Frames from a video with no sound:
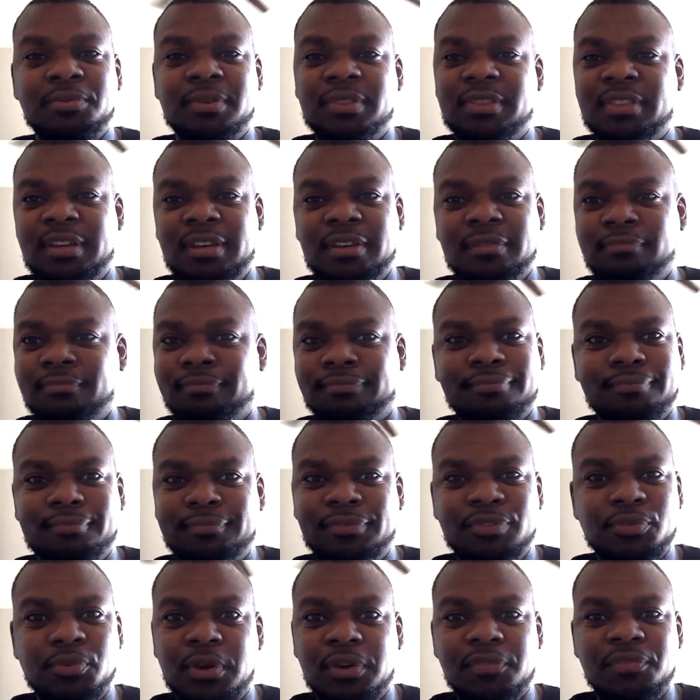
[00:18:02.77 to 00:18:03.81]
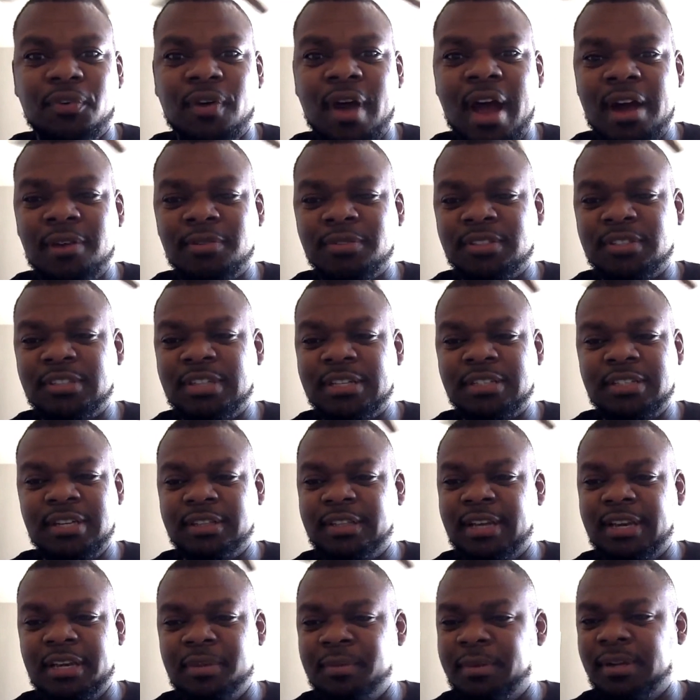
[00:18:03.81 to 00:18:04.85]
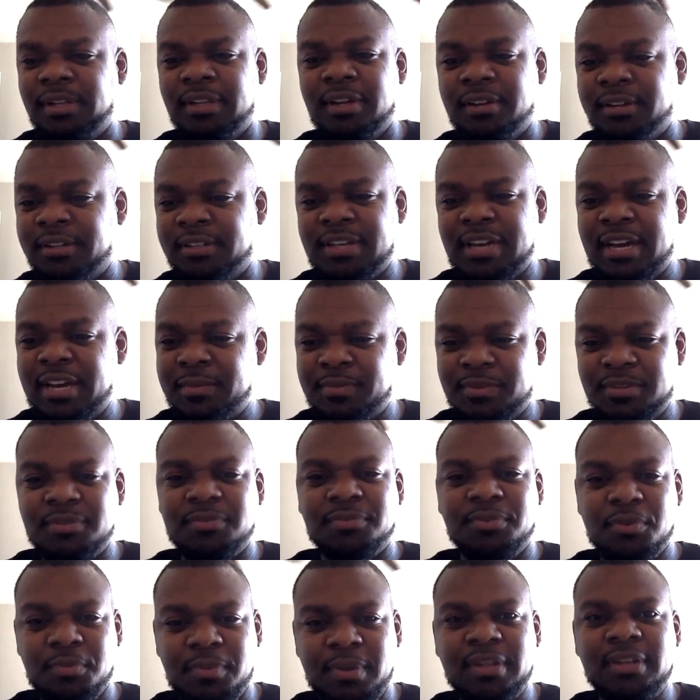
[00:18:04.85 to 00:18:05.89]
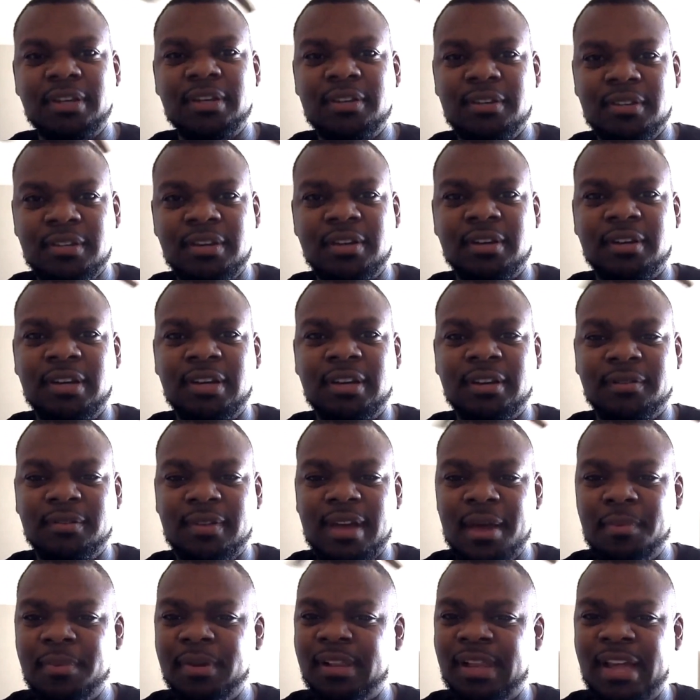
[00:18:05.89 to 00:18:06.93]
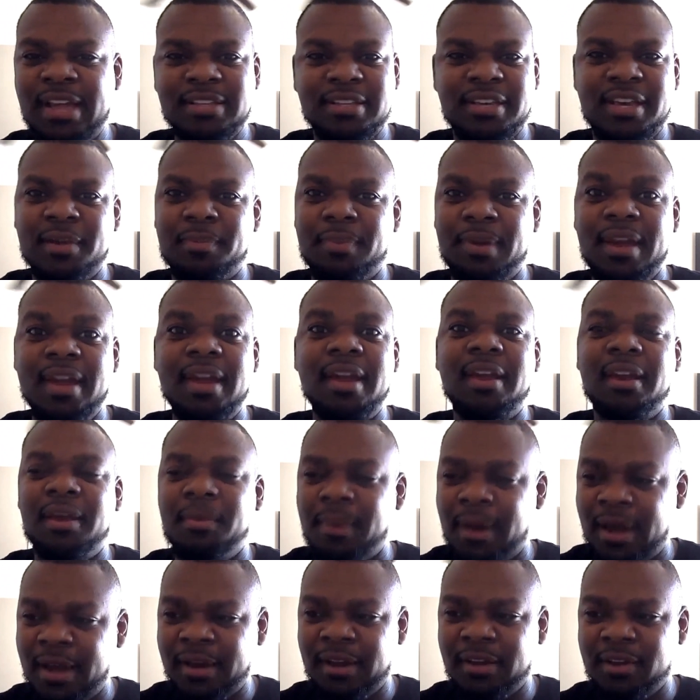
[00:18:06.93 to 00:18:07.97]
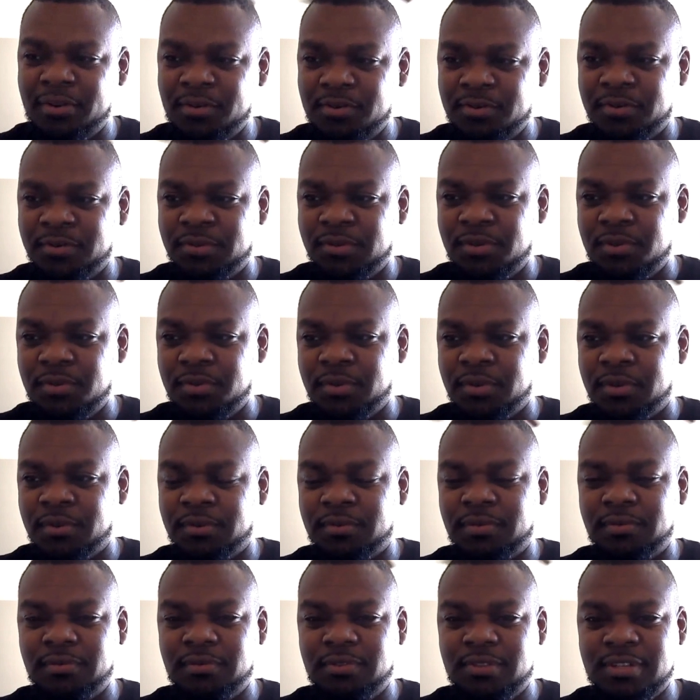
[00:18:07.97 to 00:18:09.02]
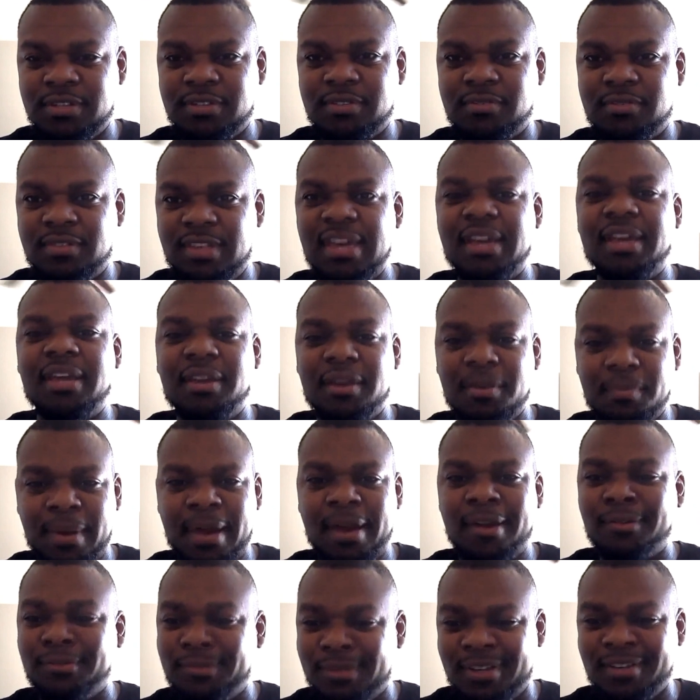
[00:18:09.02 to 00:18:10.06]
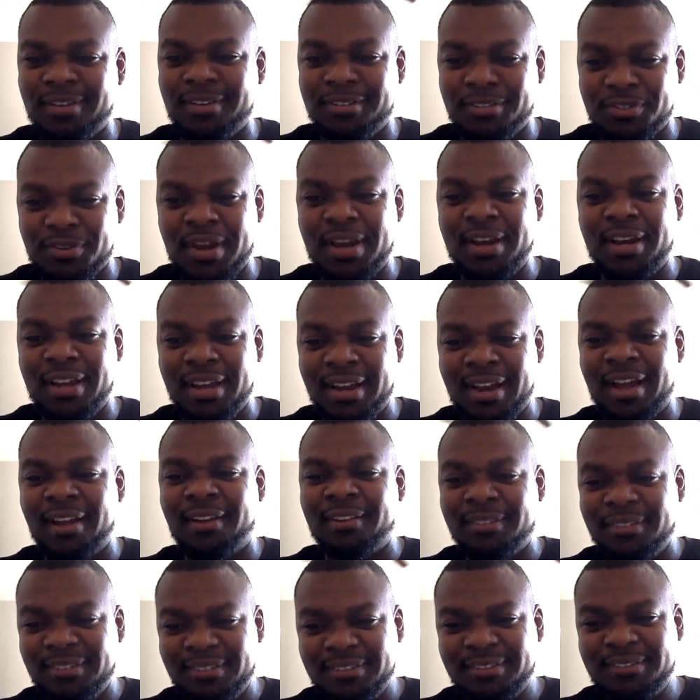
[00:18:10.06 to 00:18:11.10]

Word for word: within 24 hours, because I check that email all the time, so no big deal there. Yeah, I'll be glad to help anybody who are just thinking about trying to get out.